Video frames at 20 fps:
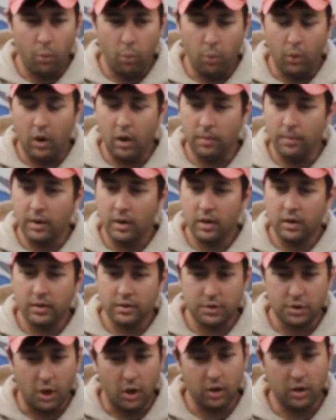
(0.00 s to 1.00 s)
Walmart,
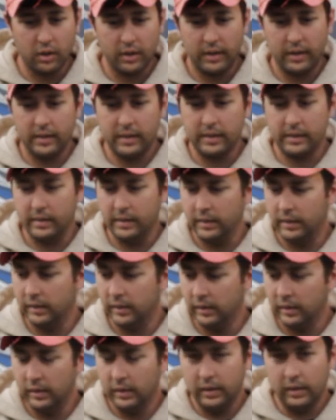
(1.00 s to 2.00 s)
Target,
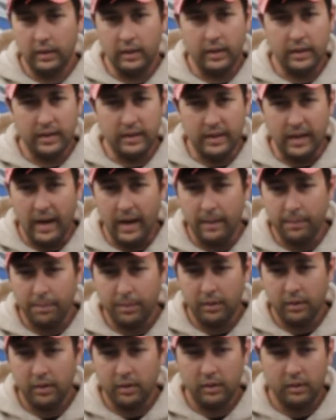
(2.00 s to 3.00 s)

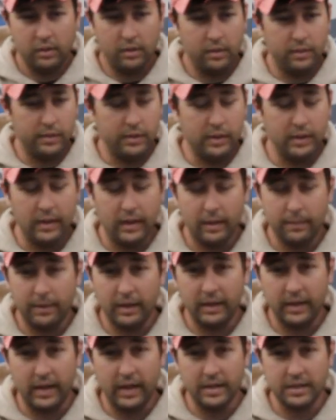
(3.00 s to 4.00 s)
Napa. You can get them
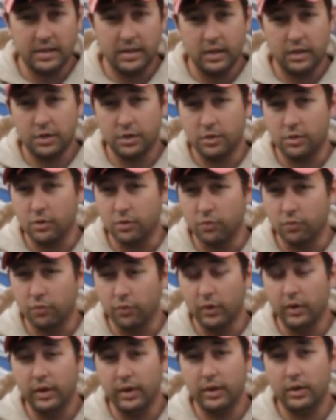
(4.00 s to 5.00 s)
at gas stations. There's
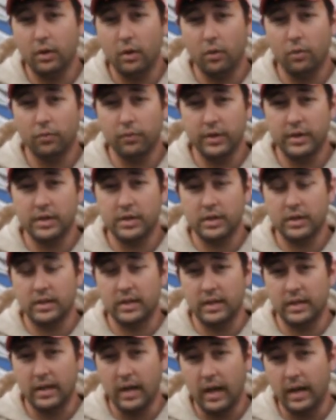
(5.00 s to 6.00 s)
really no reason
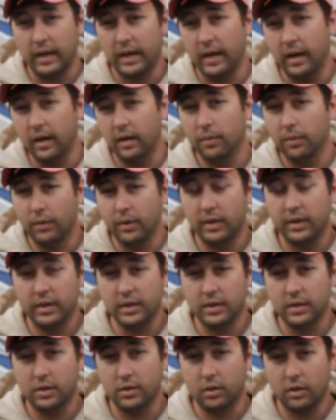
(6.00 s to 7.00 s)
to not carry one of
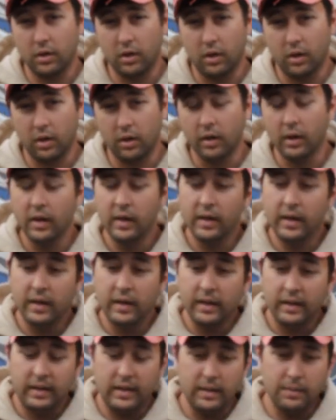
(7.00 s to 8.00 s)
these in your car.
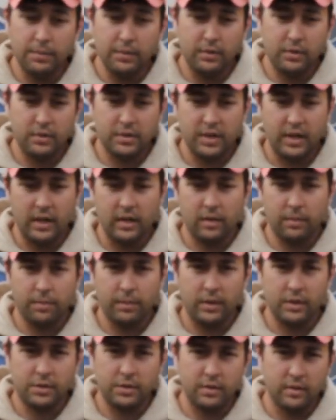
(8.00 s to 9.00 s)
Keeping your tire
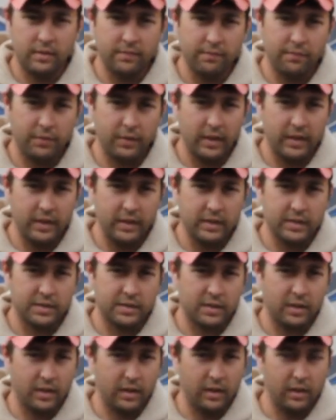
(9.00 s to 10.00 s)
pressure inflated
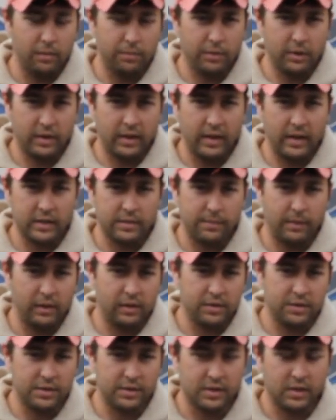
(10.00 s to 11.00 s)
is going to help your gas
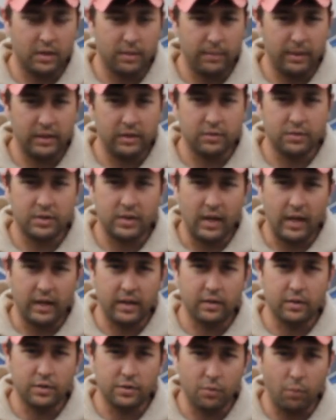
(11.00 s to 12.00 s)
mileage, and it's going to make those
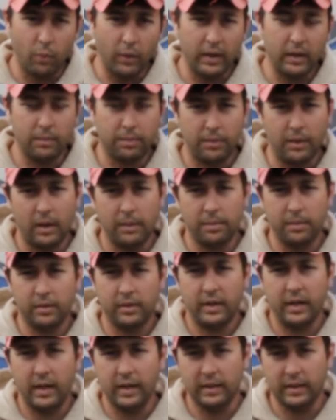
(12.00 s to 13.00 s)
tires wear
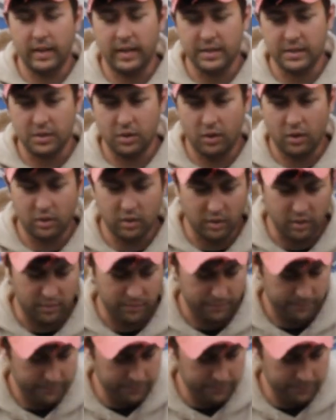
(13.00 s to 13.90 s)
properly and last longer.